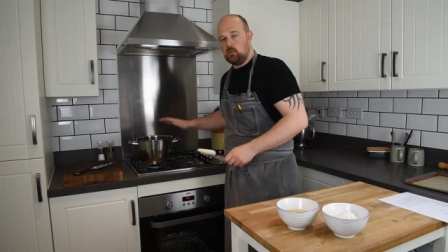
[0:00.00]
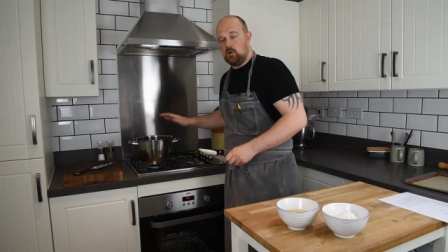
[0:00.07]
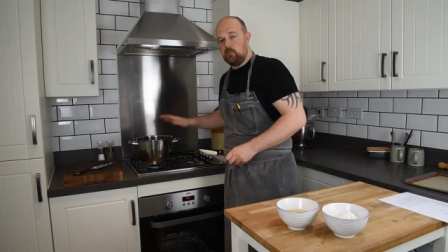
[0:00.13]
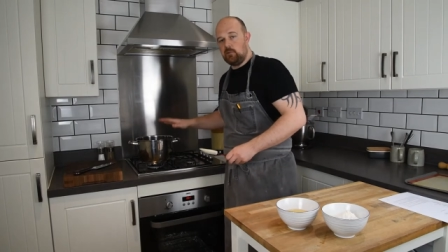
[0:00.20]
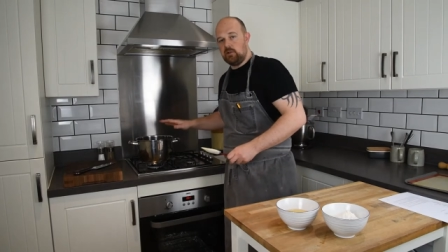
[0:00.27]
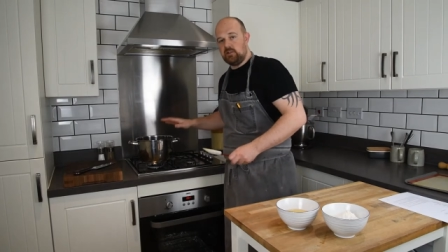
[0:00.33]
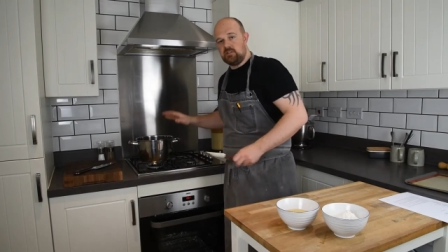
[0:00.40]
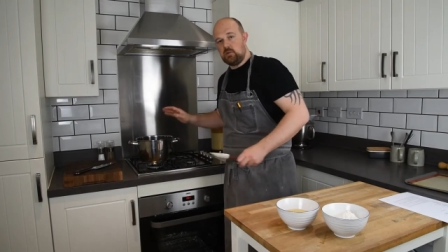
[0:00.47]
what I'm
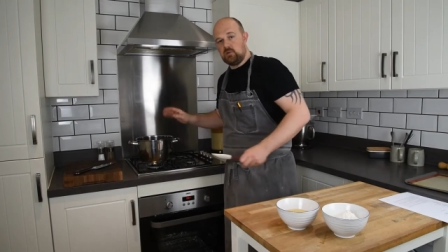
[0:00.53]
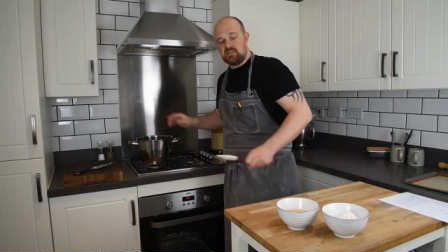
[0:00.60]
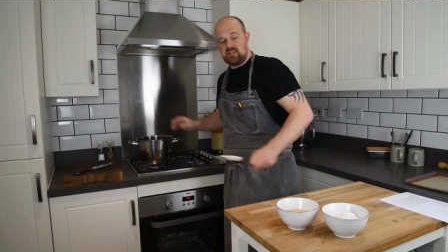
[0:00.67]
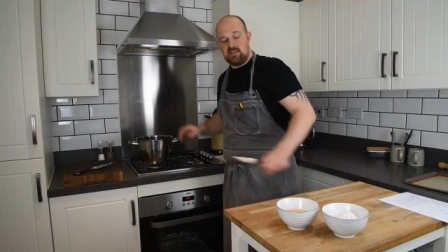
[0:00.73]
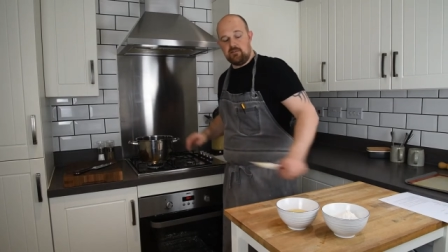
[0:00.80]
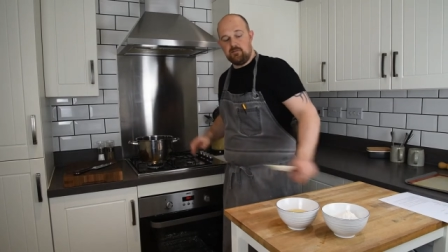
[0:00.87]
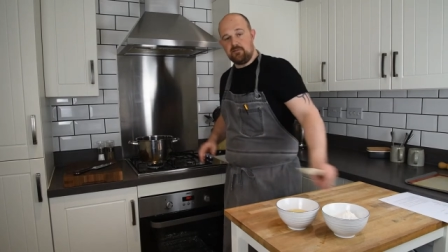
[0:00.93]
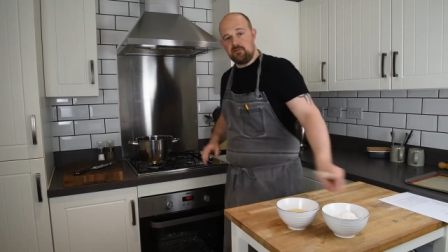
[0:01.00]
going to do is add
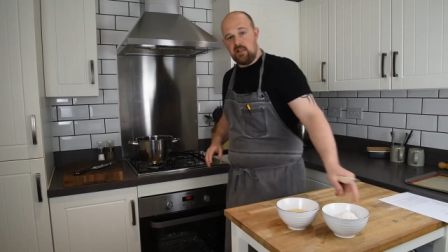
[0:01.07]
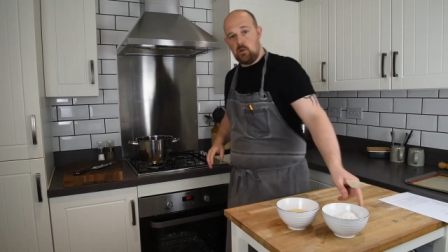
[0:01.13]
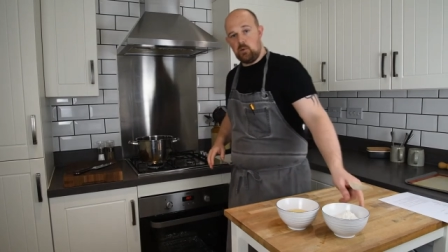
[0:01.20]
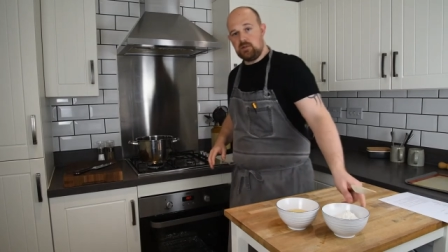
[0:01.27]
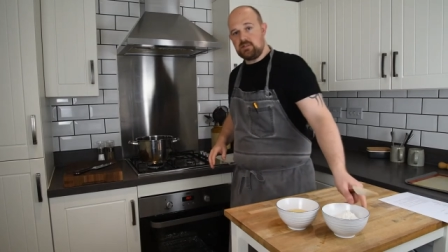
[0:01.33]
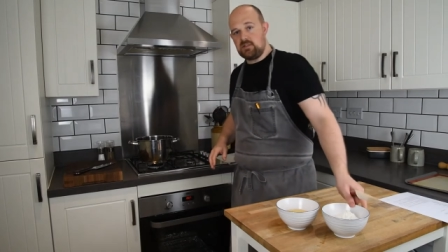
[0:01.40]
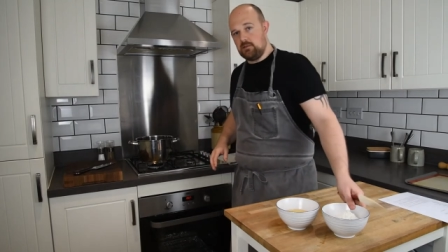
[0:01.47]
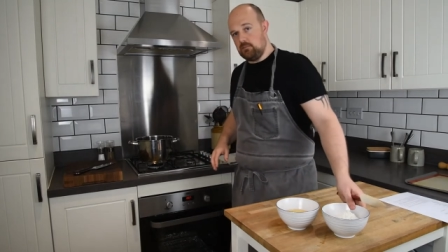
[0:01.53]
the flour
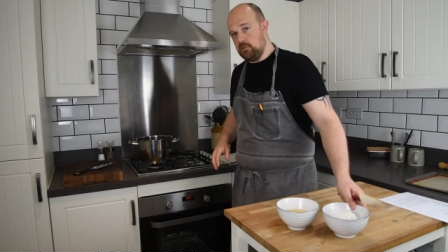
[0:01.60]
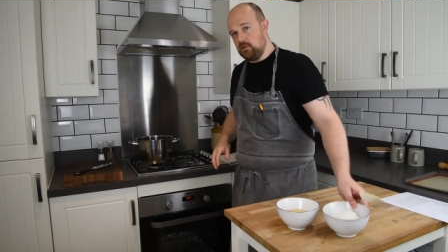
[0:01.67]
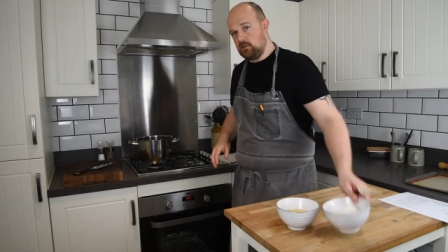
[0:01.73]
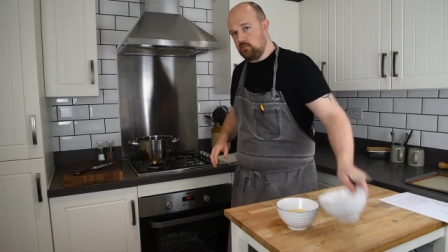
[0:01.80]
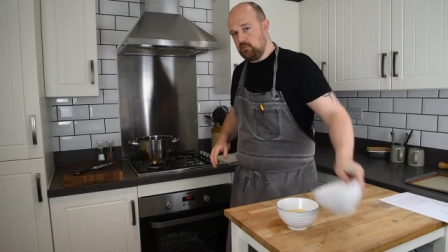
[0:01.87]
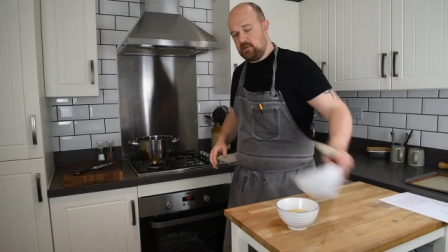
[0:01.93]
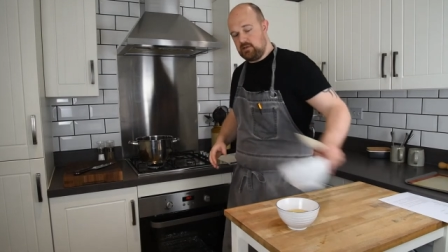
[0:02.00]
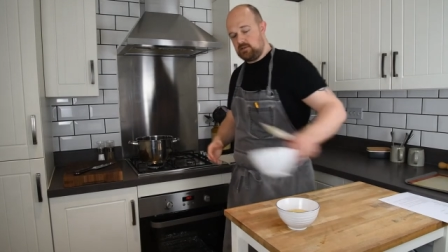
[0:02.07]
to the
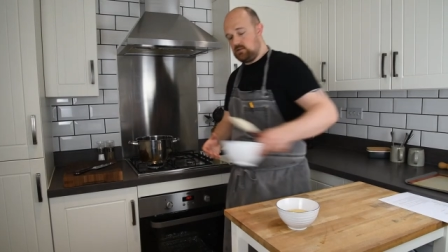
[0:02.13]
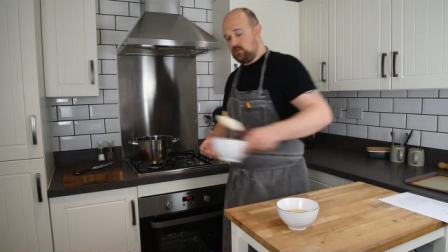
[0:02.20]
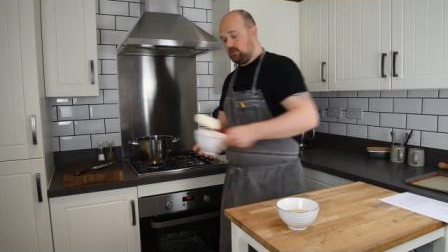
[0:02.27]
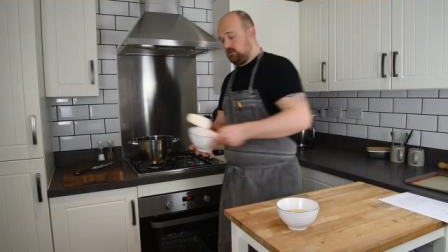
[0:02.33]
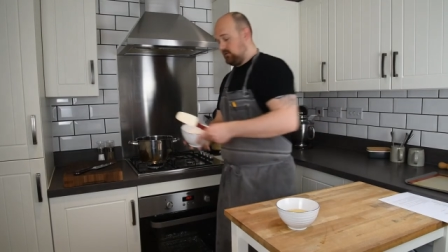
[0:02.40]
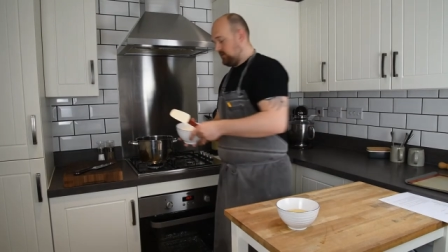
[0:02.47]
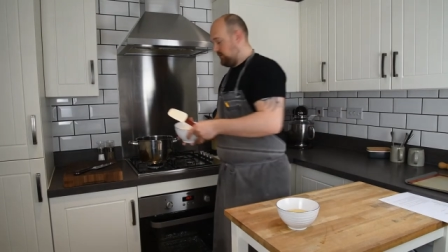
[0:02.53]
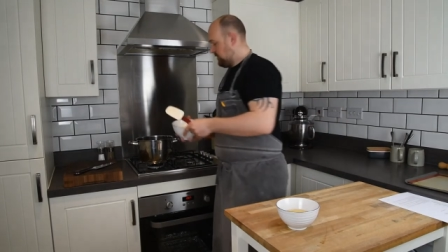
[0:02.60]
milk mix.
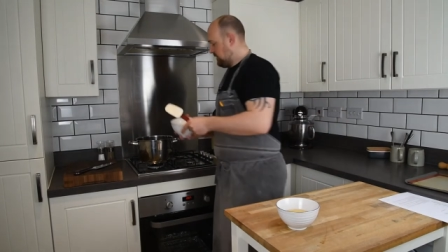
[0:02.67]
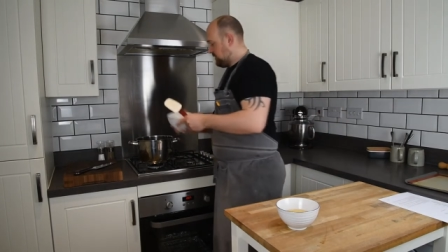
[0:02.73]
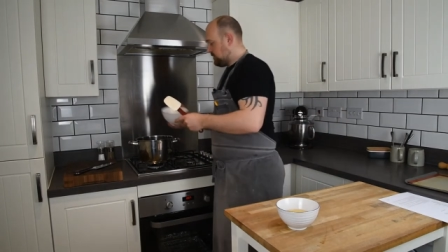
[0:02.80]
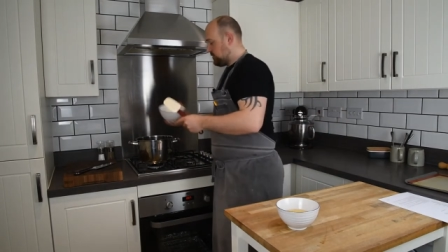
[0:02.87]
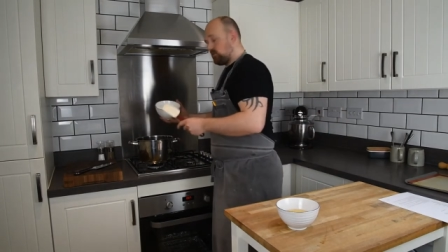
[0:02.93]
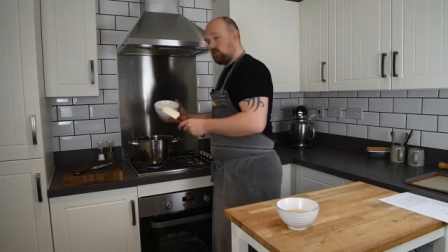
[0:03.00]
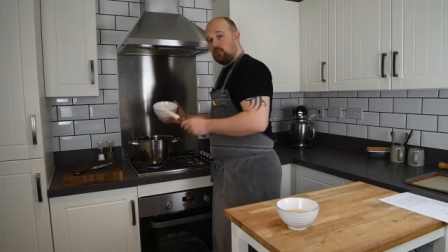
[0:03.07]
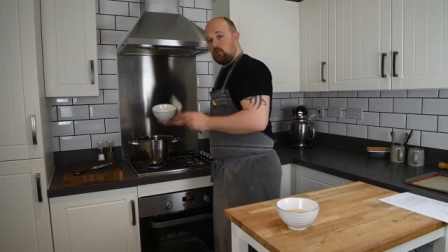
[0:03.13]

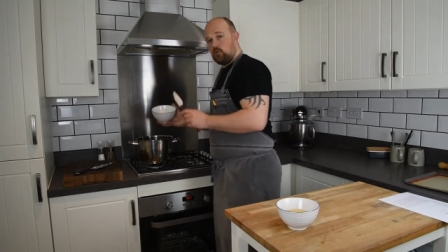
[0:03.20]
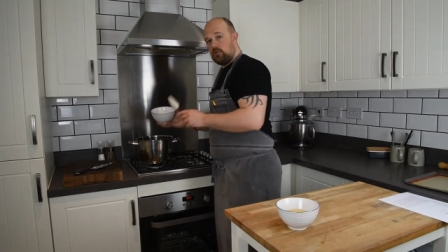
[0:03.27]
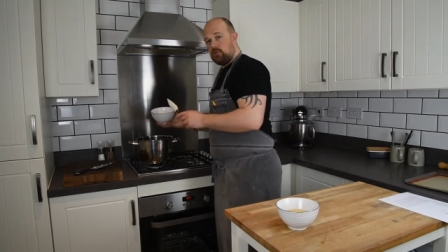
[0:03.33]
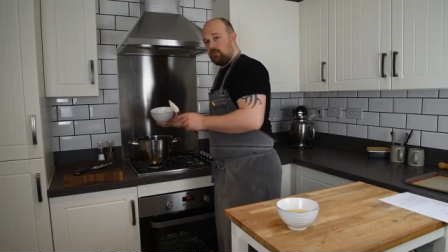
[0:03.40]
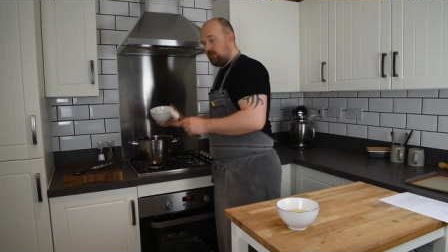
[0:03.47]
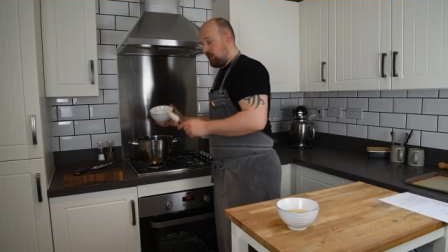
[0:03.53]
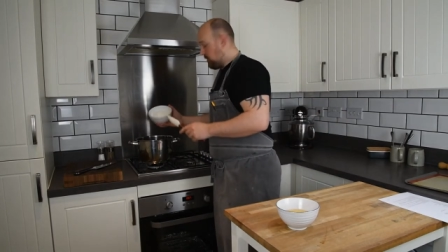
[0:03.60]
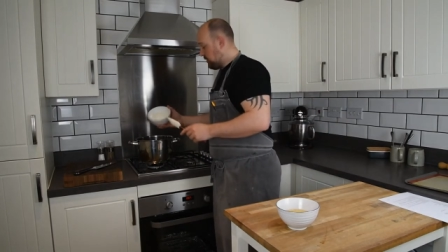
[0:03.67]
So you've got your
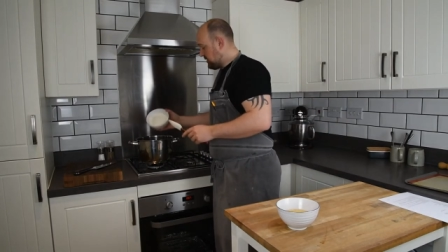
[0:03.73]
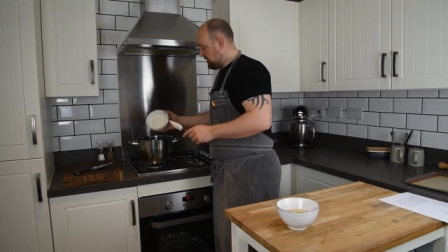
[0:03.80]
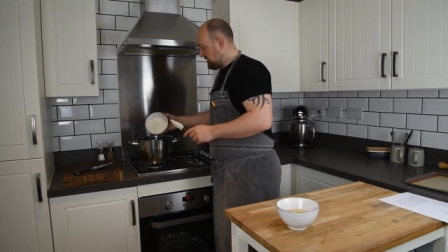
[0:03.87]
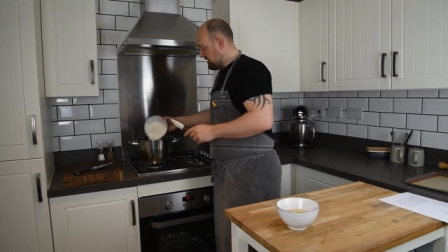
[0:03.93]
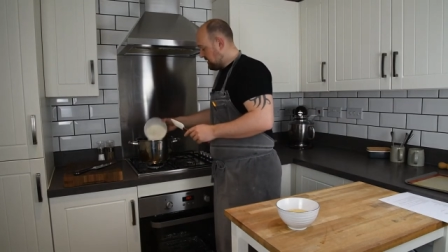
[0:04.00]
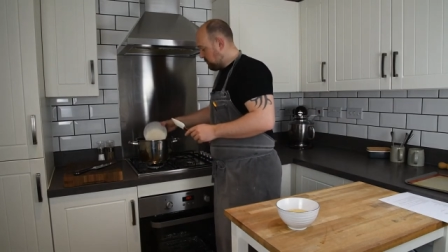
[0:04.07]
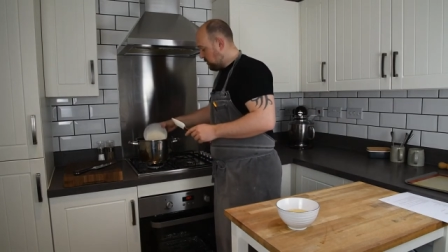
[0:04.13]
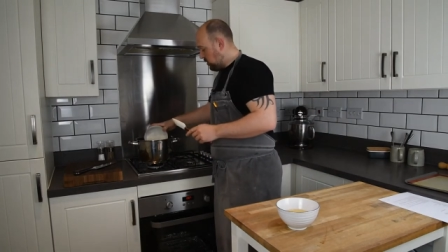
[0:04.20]
flour, just
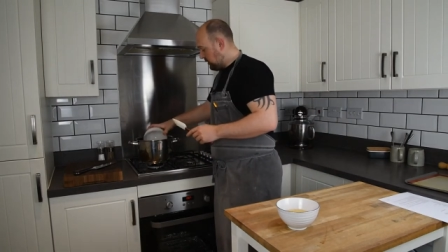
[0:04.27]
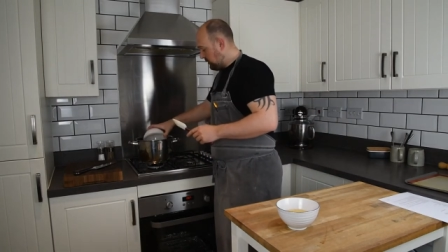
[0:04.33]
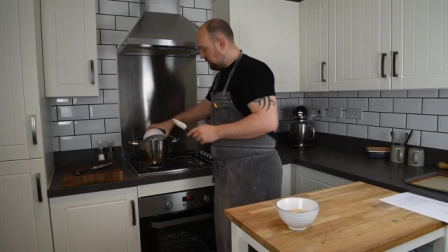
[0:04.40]
tip all the